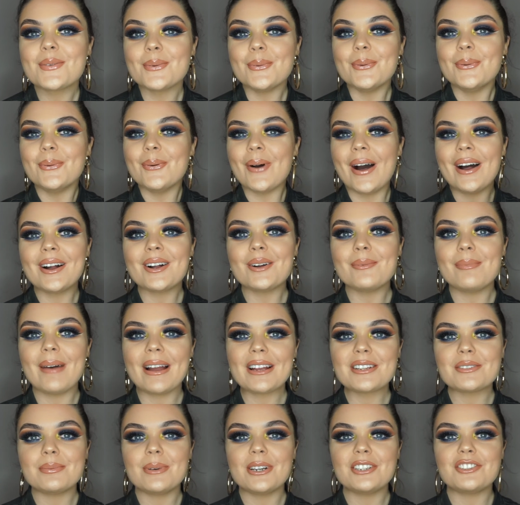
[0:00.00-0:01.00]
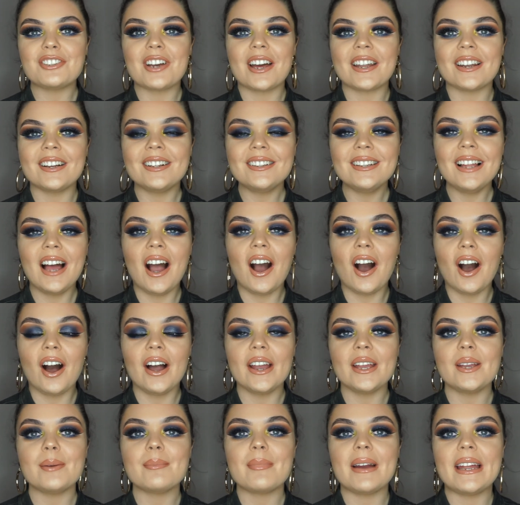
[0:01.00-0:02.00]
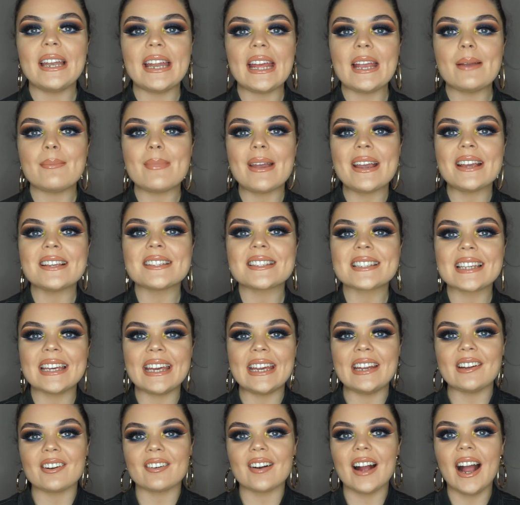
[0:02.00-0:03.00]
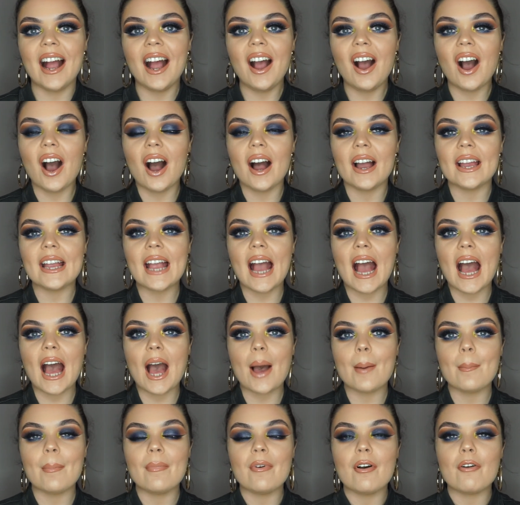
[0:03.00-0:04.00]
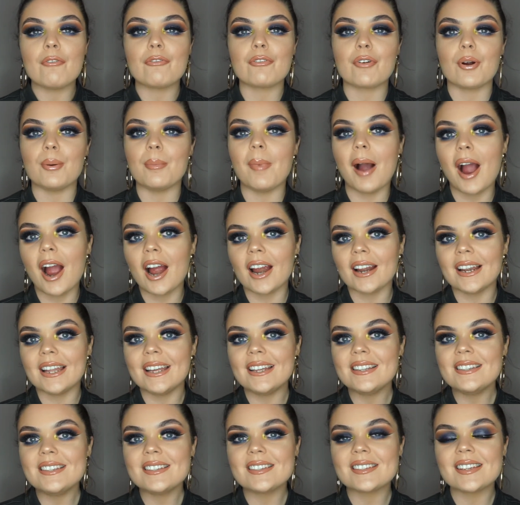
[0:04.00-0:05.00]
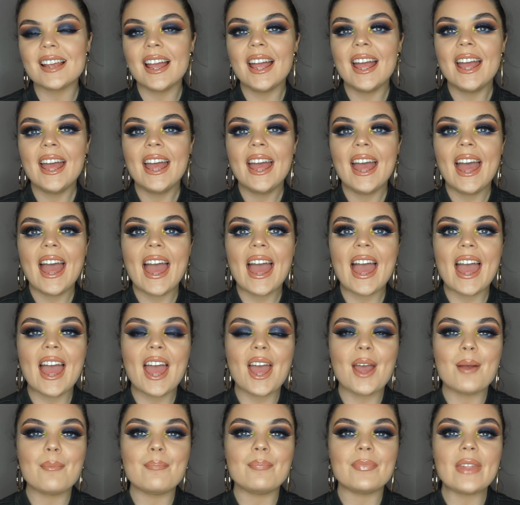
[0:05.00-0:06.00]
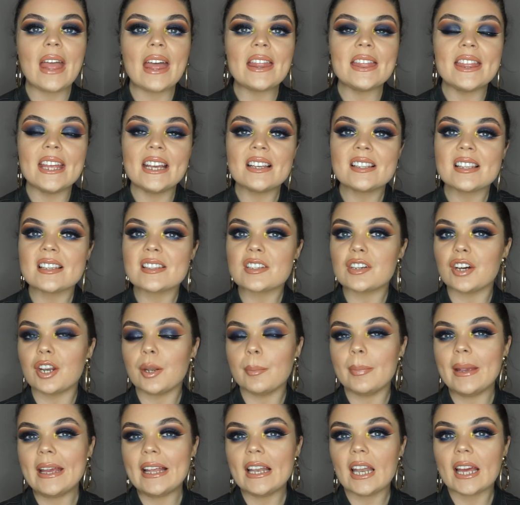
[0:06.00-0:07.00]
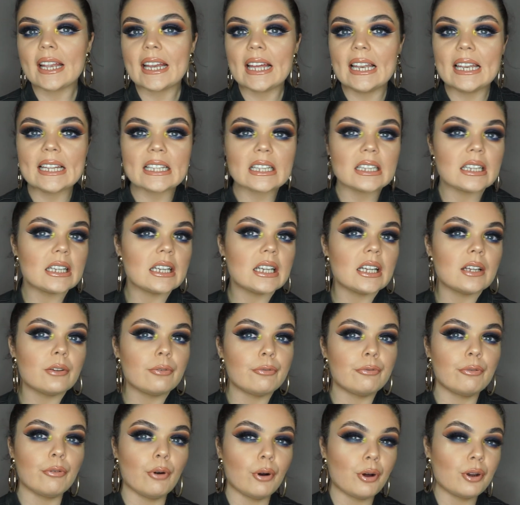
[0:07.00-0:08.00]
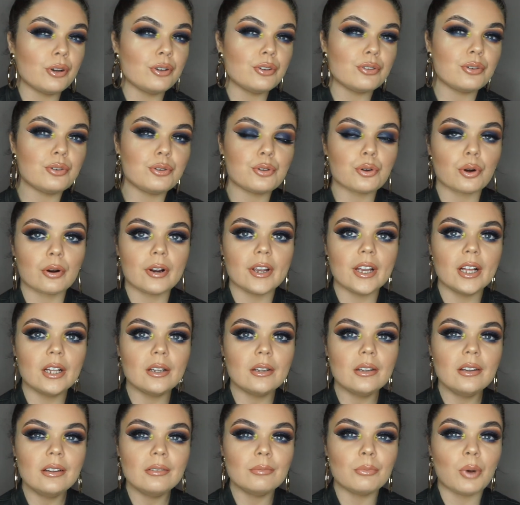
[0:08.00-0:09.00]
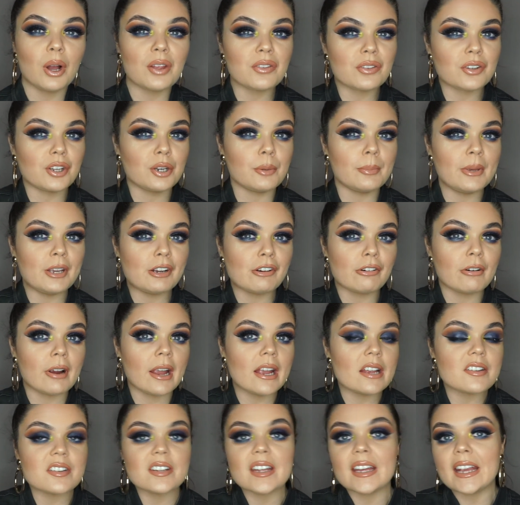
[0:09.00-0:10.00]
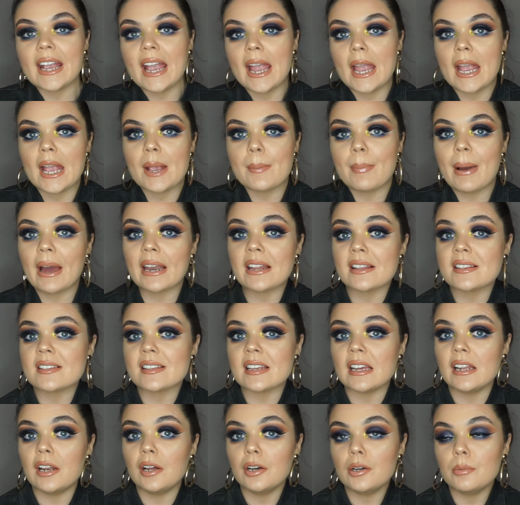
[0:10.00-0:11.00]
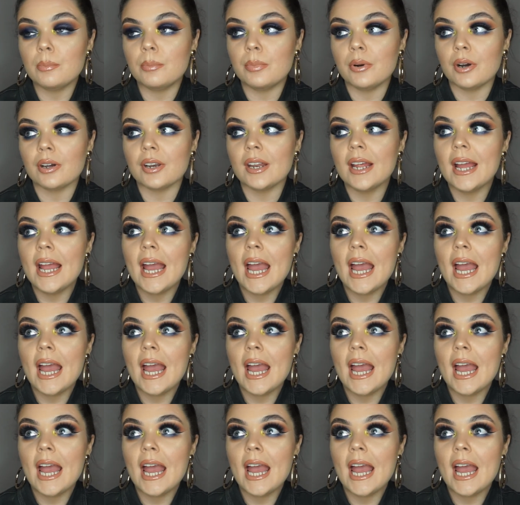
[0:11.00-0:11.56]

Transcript: welcome back to my channel. Hi, my name is Ciara. I am from Ireland and this is going to be like a little fun tutorial. Well, it's going to be creating a Paddy Stay look, but